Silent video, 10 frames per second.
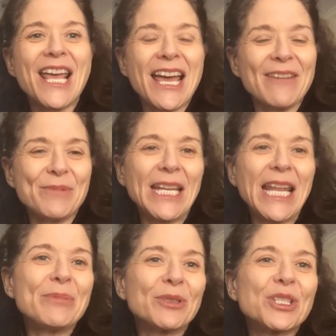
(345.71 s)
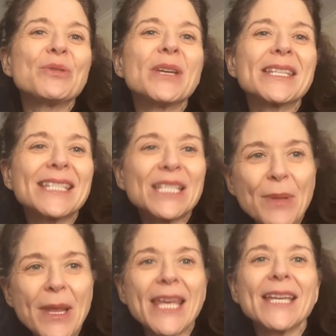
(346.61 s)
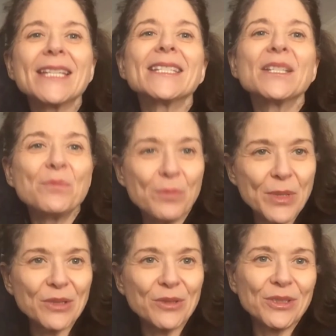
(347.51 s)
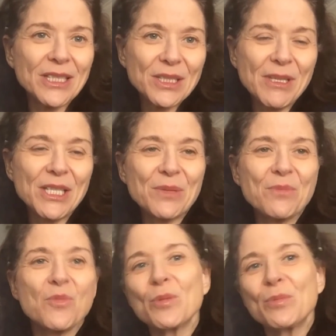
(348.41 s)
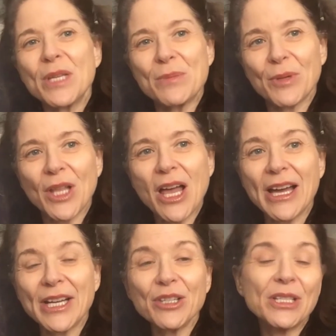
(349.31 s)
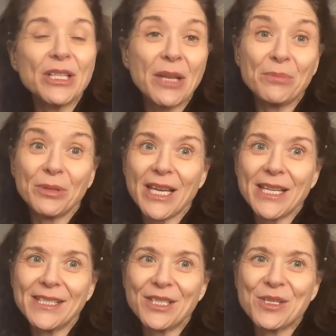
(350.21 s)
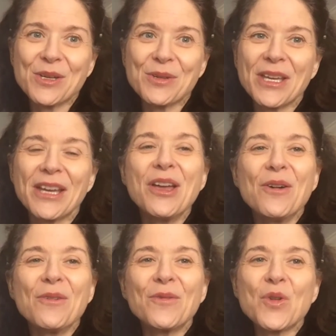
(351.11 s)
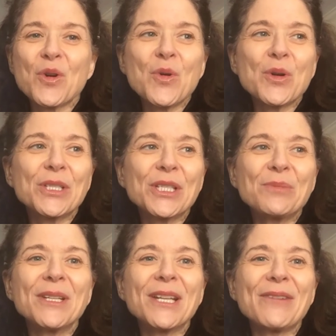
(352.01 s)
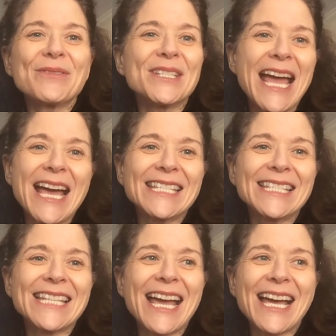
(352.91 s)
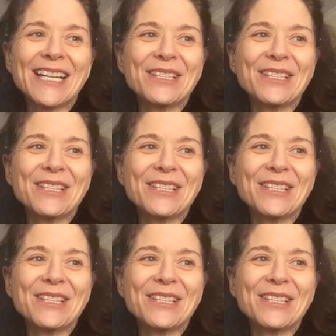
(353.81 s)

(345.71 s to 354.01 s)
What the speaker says: have been able to expand and build. That means more people hired. And then plus, the four horsemen of the NASDAQ,